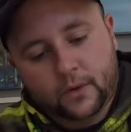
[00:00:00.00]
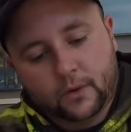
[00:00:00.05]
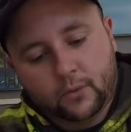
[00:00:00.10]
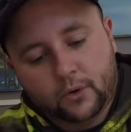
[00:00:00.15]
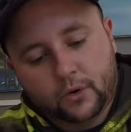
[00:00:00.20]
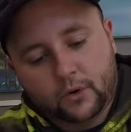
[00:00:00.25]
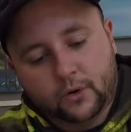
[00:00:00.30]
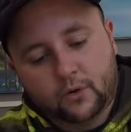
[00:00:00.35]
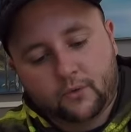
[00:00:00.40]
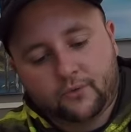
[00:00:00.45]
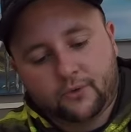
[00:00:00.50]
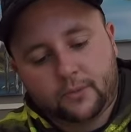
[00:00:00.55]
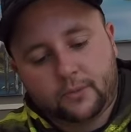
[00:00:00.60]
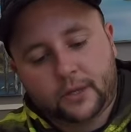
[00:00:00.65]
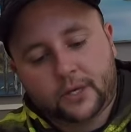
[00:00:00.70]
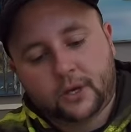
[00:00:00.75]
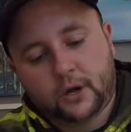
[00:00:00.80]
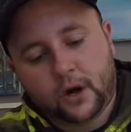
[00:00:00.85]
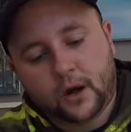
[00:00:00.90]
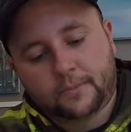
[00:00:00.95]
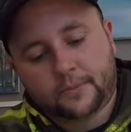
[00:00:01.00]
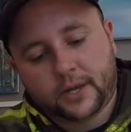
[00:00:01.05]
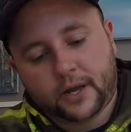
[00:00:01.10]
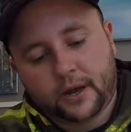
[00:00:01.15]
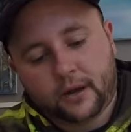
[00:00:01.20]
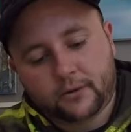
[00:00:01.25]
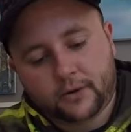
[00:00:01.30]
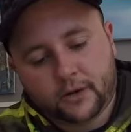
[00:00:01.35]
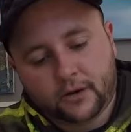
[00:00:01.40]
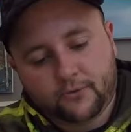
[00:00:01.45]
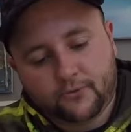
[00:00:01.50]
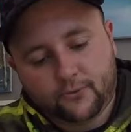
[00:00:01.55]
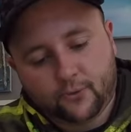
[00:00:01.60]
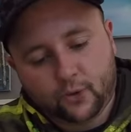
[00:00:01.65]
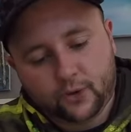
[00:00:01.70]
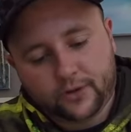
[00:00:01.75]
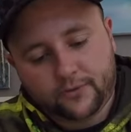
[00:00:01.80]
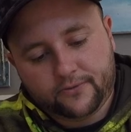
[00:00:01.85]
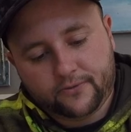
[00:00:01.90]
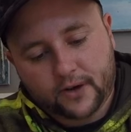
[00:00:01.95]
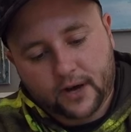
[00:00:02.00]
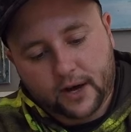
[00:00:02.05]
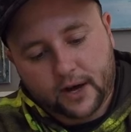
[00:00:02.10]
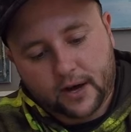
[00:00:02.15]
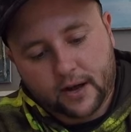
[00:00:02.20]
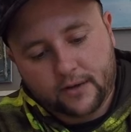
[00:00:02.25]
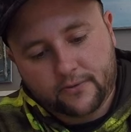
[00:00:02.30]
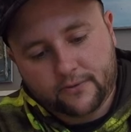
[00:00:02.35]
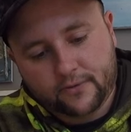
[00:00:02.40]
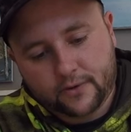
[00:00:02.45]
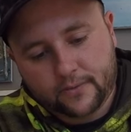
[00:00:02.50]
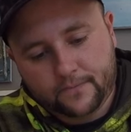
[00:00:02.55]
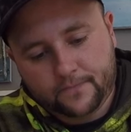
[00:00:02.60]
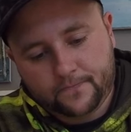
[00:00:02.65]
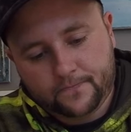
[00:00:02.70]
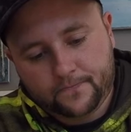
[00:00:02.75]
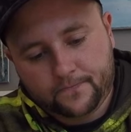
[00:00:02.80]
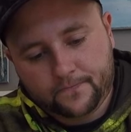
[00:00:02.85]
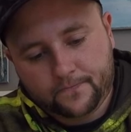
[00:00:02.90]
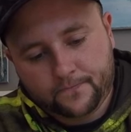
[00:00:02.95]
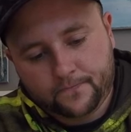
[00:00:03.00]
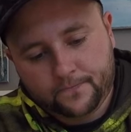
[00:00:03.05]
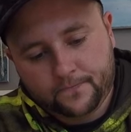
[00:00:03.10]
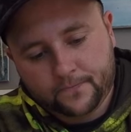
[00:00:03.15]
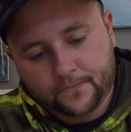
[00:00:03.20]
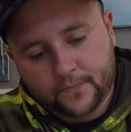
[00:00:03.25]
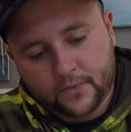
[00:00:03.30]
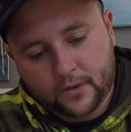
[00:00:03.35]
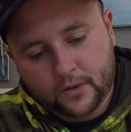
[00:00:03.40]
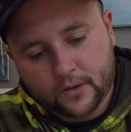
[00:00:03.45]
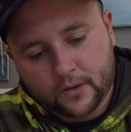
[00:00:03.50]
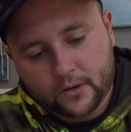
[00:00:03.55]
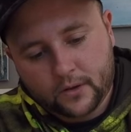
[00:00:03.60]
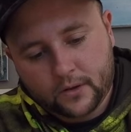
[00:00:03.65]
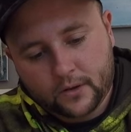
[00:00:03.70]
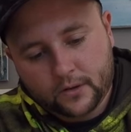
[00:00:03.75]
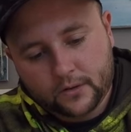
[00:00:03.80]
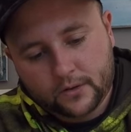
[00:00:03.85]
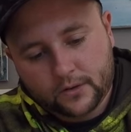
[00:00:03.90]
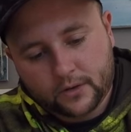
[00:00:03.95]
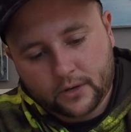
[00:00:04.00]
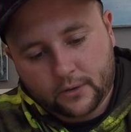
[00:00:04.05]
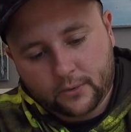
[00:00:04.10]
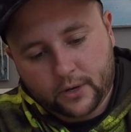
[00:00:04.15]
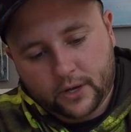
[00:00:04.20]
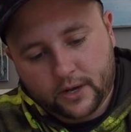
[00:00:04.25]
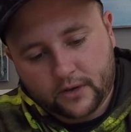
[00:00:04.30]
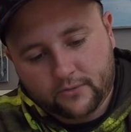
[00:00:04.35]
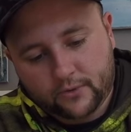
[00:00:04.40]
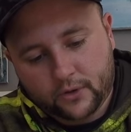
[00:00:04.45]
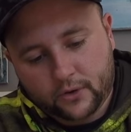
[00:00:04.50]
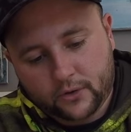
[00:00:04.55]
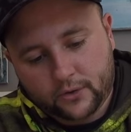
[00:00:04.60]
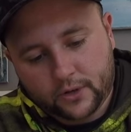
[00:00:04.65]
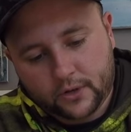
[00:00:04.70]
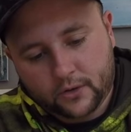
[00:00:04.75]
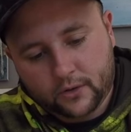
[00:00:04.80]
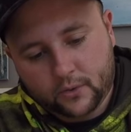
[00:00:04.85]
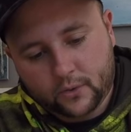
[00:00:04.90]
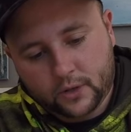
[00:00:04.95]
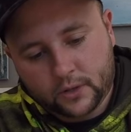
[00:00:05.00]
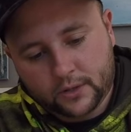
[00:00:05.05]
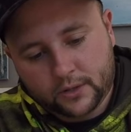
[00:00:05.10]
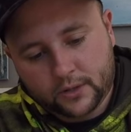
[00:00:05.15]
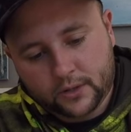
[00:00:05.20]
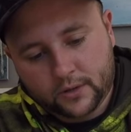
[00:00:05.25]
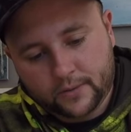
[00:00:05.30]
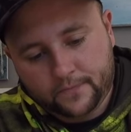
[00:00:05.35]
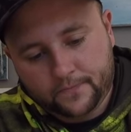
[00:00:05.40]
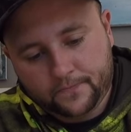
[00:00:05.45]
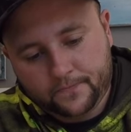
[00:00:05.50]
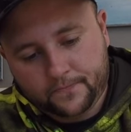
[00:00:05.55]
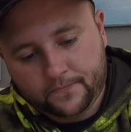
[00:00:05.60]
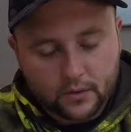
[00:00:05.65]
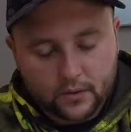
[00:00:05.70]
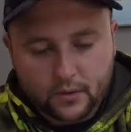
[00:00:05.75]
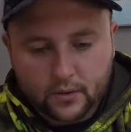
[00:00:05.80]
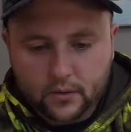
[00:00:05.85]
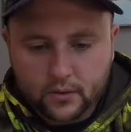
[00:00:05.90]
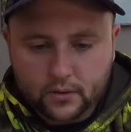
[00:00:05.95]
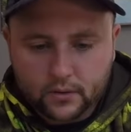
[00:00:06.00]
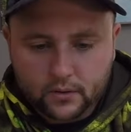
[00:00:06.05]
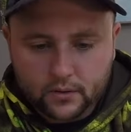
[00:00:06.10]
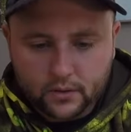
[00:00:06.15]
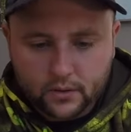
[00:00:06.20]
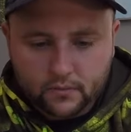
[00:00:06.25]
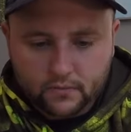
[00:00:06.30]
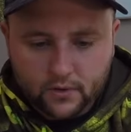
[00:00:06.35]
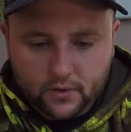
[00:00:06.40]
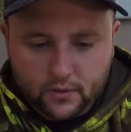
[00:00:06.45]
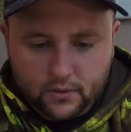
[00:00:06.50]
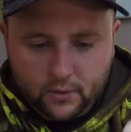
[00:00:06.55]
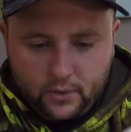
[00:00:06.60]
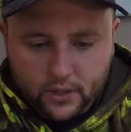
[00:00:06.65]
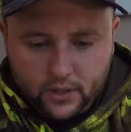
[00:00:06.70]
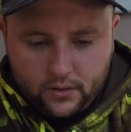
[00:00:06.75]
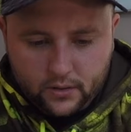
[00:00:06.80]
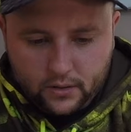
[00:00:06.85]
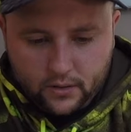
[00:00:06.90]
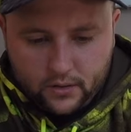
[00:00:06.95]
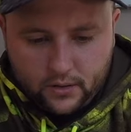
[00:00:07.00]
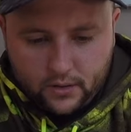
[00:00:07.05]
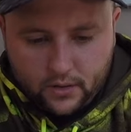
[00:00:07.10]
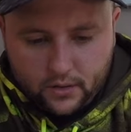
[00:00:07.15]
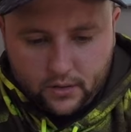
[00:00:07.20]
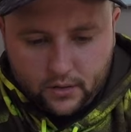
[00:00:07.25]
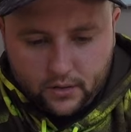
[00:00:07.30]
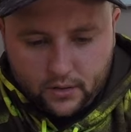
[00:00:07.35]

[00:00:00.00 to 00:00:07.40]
We're gonna go from the top down at a 45, just like we have with all the other ones. Give it a quick look.